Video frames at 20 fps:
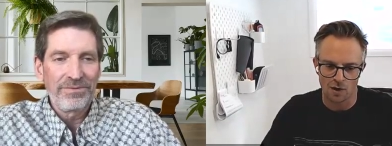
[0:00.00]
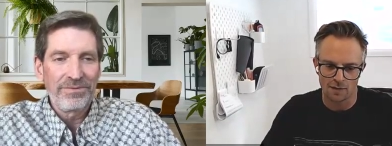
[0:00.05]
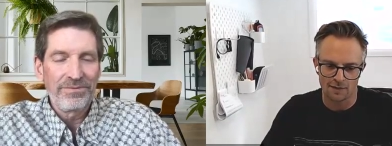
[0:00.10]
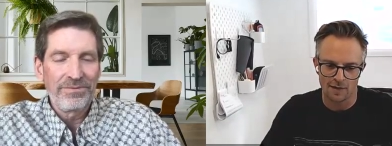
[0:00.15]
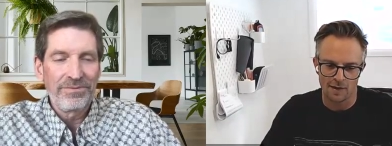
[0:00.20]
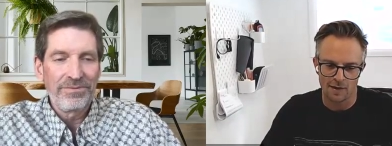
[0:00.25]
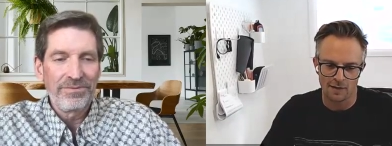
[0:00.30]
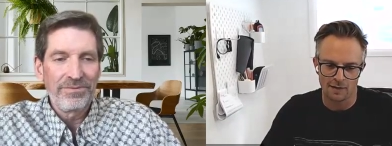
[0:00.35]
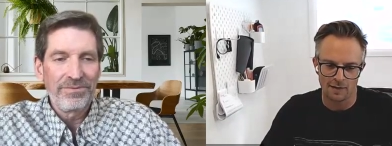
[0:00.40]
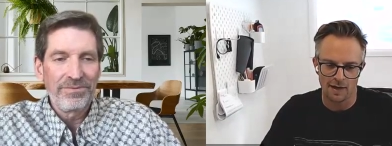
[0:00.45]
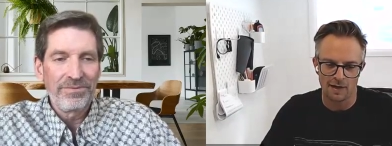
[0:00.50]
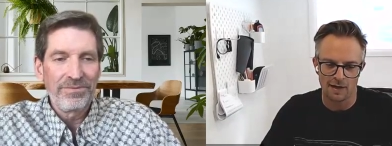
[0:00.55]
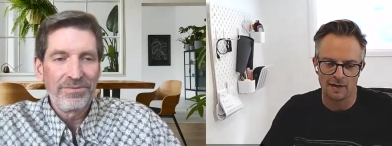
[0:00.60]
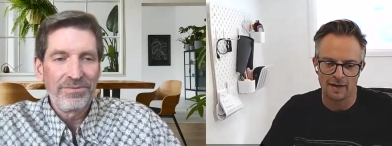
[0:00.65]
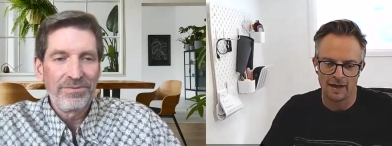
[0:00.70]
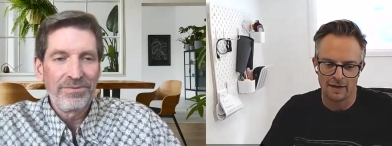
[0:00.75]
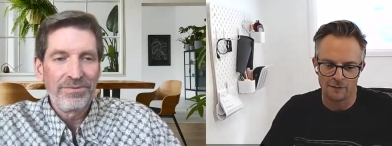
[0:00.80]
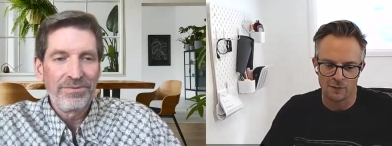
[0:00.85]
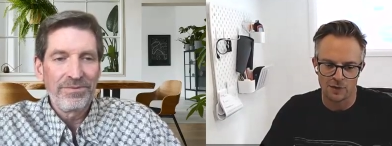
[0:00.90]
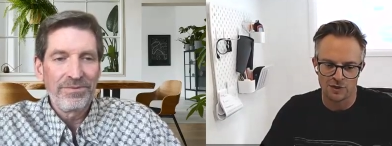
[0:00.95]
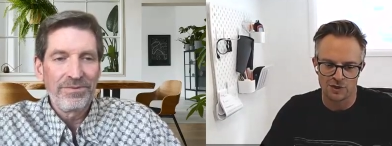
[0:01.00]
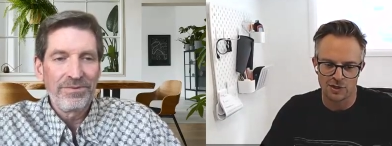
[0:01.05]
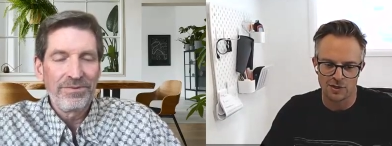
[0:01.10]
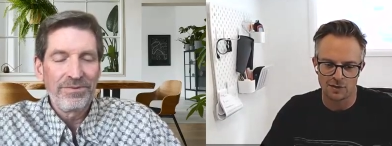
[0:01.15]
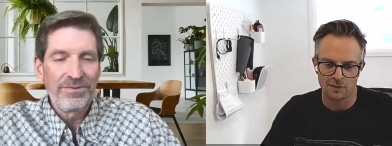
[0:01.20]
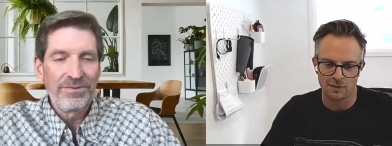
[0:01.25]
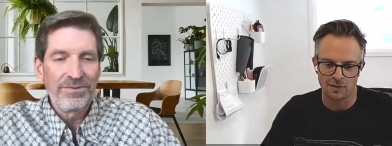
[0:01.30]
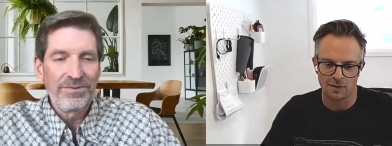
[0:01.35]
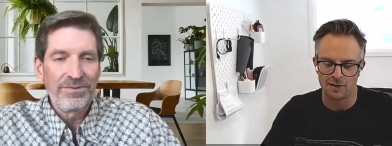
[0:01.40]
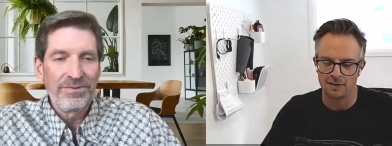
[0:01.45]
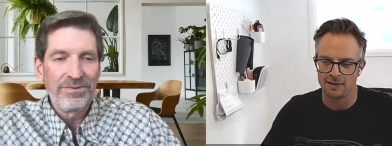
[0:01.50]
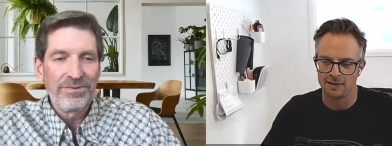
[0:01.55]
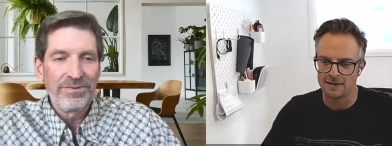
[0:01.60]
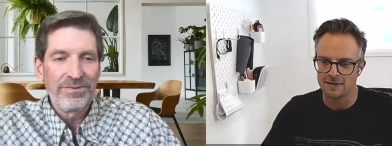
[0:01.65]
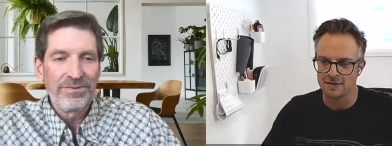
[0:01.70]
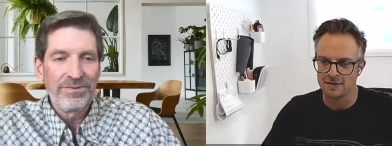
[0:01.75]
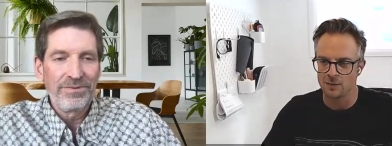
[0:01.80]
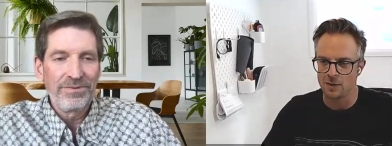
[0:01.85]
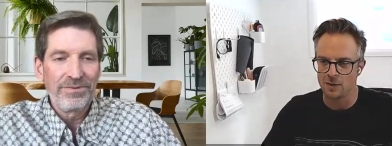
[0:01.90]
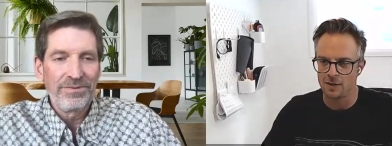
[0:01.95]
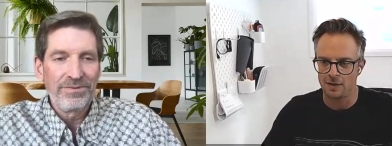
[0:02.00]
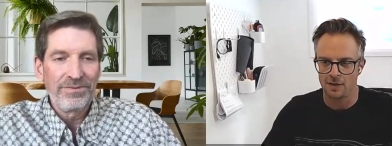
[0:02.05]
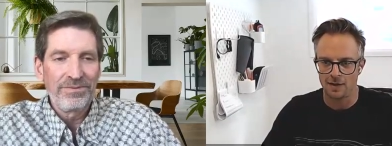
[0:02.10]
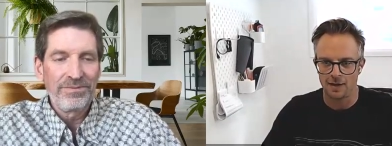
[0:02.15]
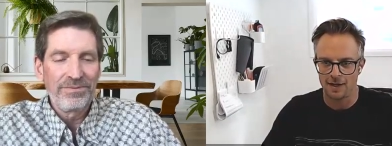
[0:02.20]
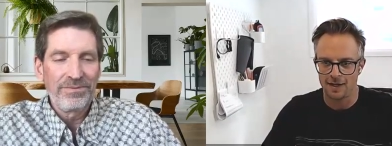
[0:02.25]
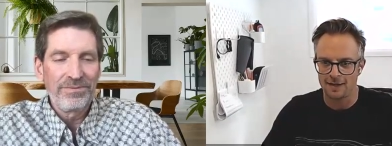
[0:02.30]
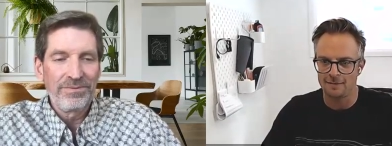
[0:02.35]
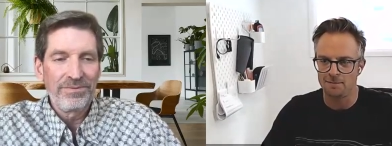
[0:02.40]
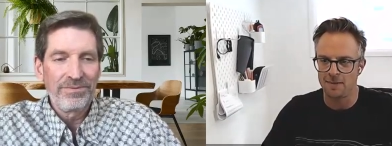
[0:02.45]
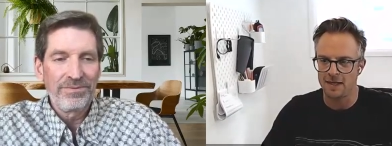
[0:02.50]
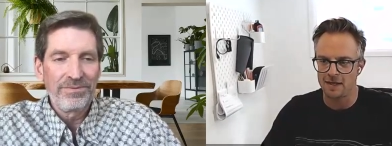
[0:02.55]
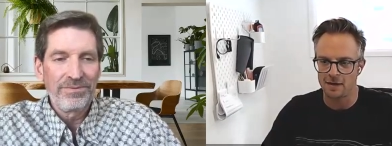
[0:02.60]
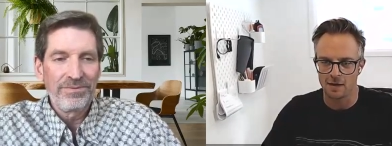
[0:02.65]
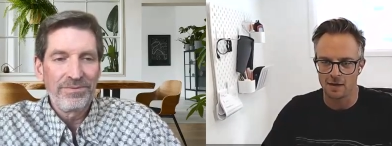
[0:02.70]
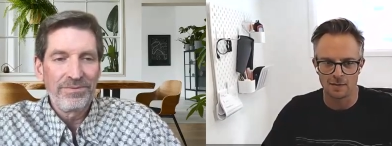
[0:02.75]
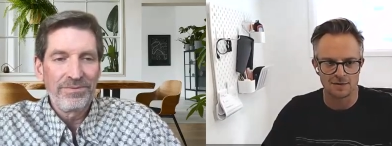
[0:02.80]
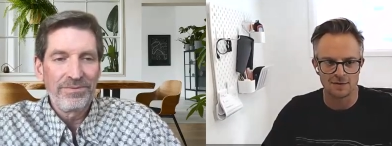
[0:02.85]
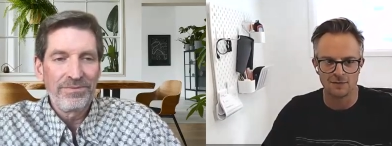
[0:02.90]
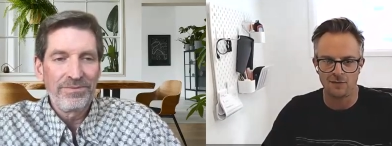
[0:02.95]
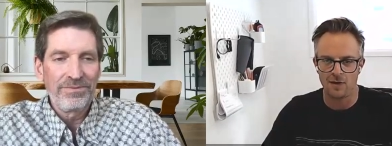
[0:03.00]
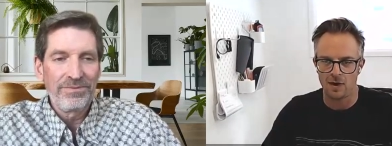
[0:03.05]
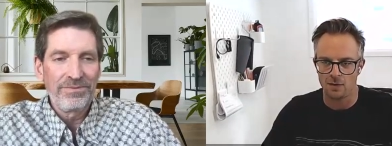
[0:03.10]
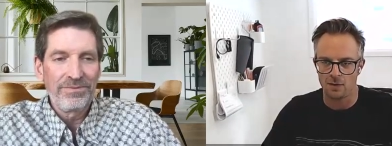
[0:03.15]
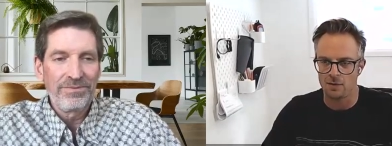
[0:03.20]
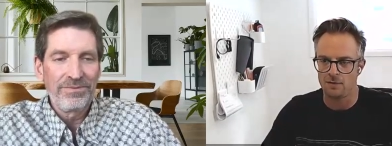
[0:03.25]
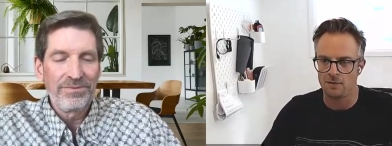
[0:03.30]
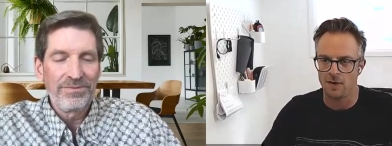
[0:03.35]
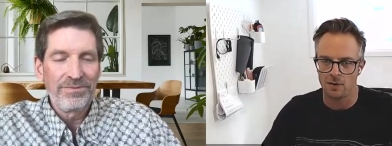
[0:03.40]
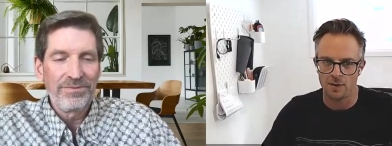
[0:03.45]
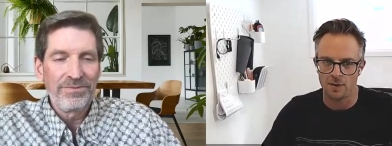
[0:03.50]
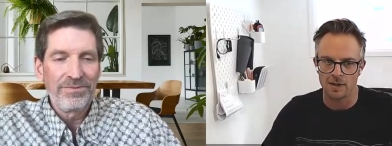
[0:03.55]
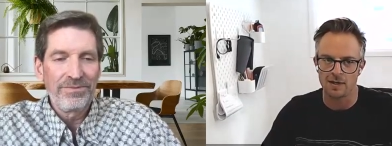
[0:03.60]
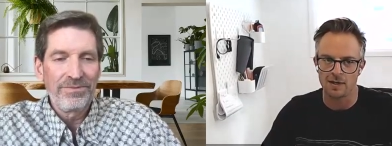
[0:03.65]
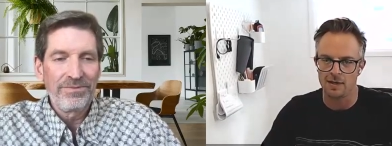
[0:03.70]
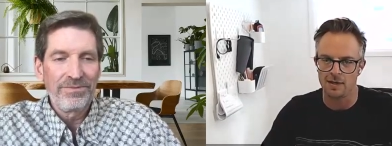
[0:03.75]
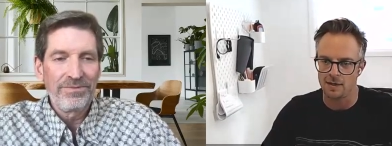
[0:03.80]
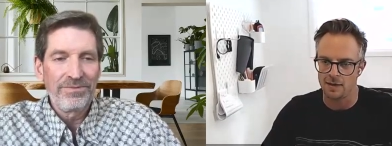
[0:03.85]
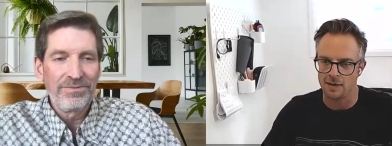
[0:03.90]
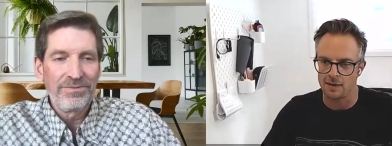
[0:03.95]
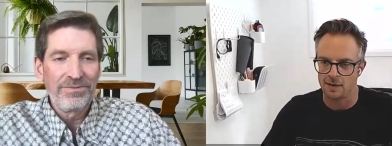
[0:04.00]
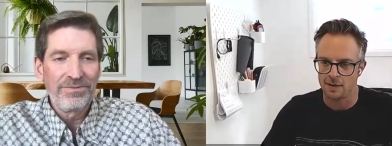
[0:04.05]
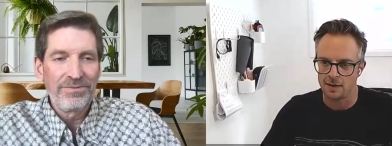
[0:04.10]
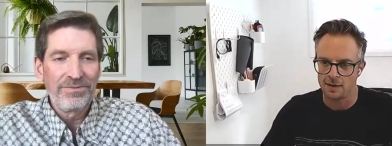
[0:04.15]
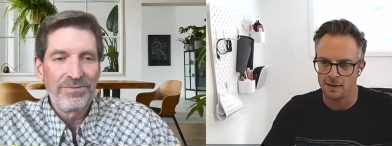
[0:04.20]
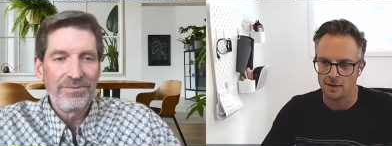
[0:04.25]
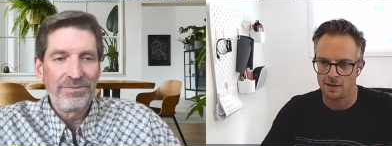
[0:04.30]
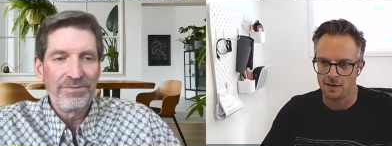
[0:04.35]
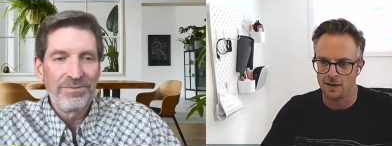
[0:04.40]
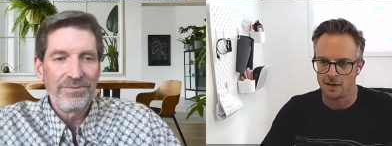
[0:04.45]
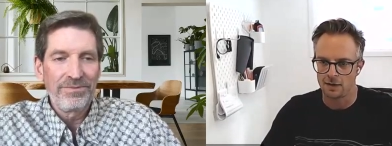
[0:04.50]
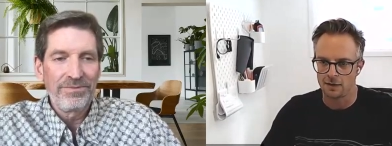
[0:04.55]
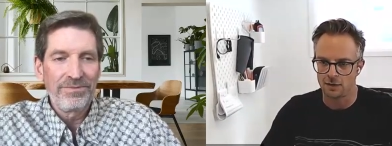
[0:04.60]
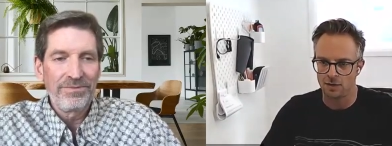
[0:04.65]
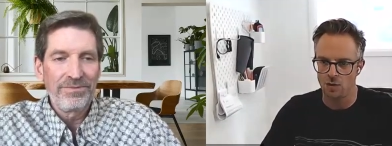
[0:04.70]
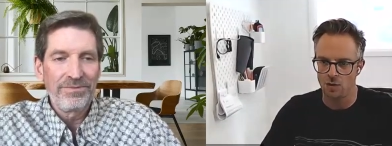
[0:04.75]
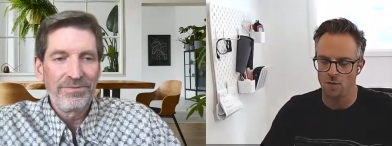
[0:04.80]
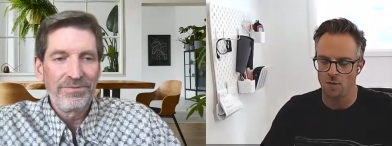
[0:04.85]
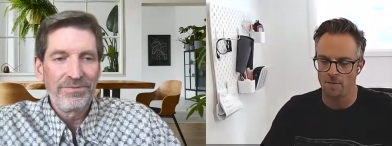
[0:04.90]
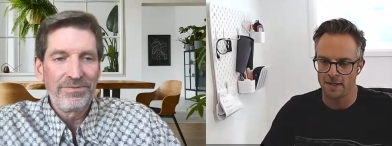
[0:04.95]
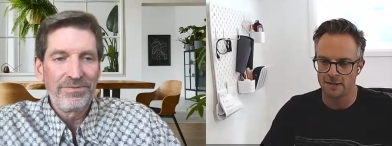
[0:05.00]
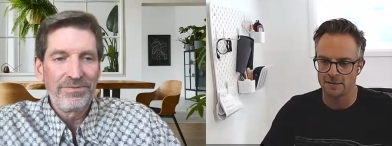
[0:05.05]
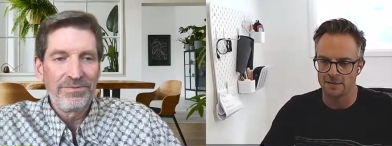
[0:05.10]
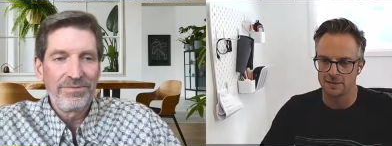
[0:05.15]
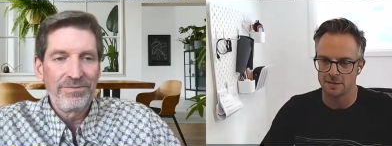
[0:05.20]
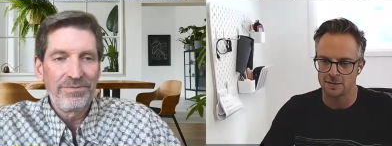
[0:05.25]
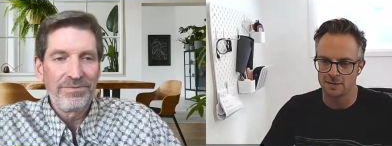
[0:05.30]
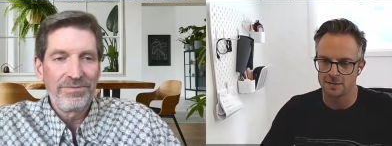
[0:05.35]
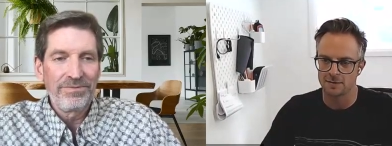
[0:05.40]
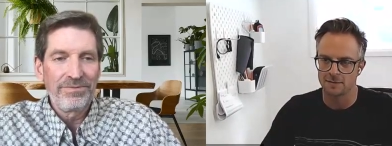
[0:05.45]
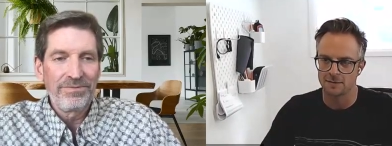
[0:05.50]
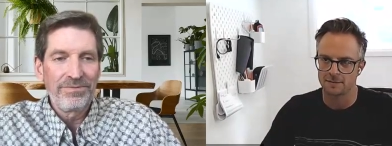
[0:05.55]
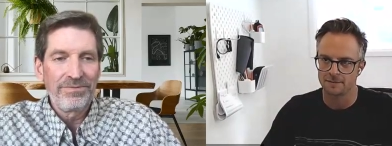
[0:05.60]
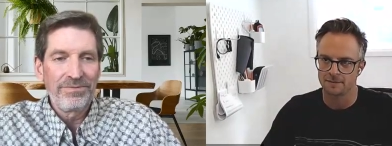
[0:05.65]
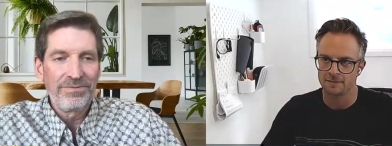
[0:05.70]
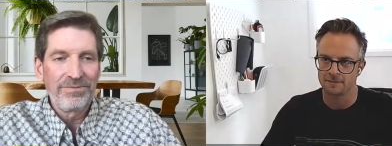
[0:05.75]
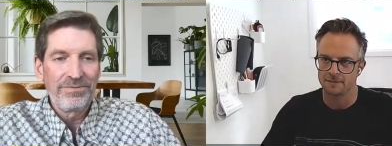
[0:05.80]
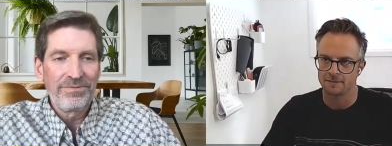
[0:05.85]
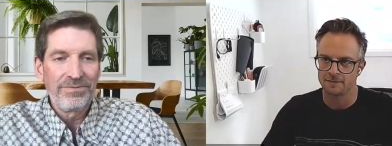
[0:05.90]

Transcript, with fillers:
Speaker 1: content and leverage it in this way, it becomes very, very key uh, to your business